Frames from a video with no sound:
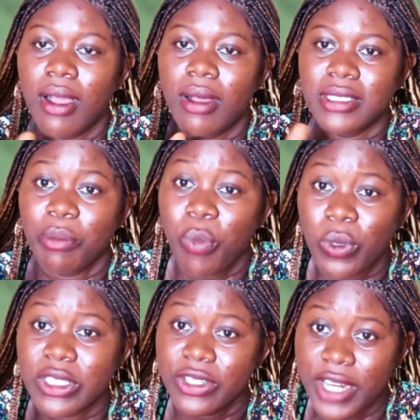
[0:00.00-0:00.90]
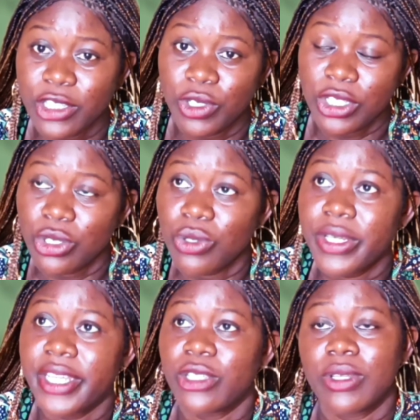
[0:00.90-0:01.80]
as a postgraduate
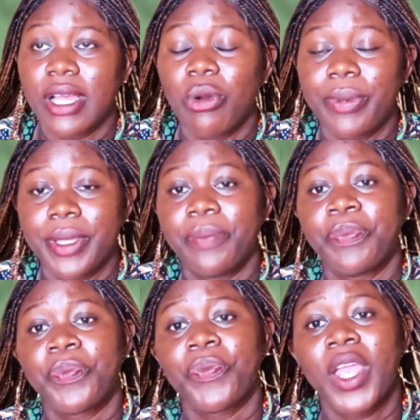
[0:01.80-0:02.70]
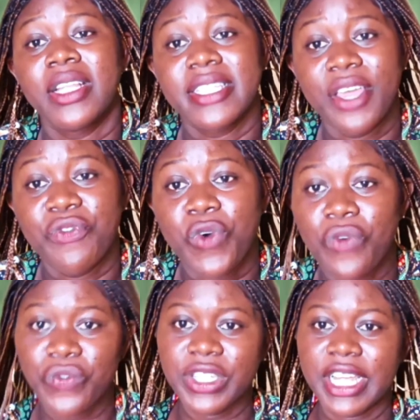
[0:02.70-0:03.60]
student, so that will be tier
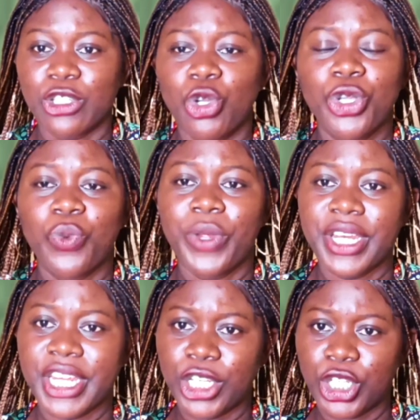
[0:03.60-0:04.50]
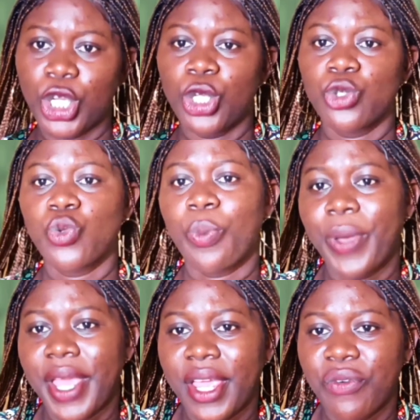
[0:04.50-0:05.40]
4 visa. So you will need to
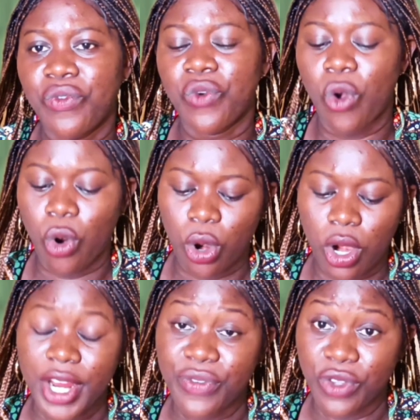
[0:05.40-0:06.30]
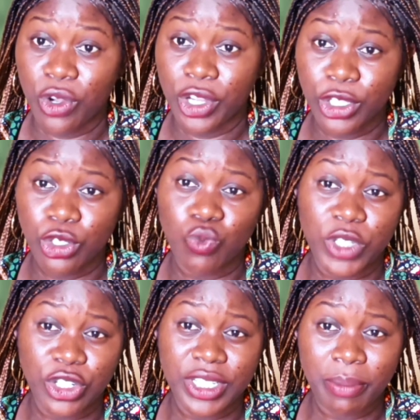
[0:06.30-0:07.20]
pay for, if you're going to,
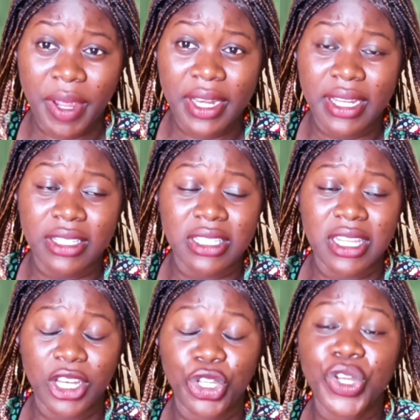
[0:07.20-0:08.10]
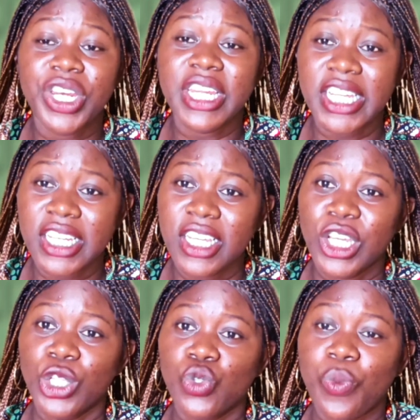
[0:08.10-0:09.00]
with your dependents, then you need
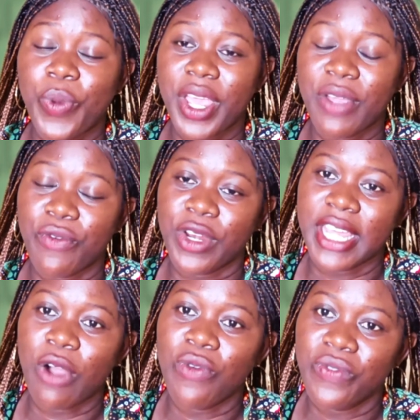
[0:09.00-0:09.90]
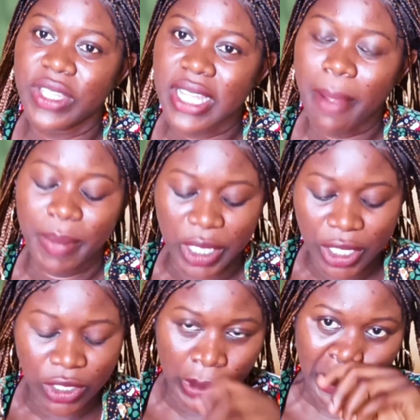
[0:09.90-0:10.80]
to pay for their own visa
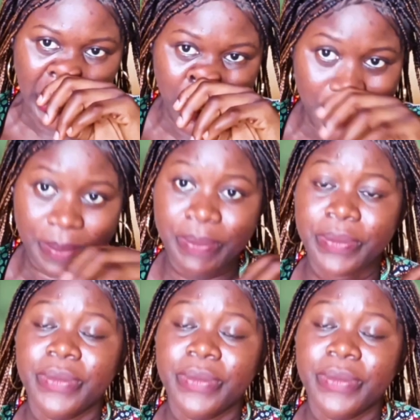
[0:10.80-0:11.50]
applications too.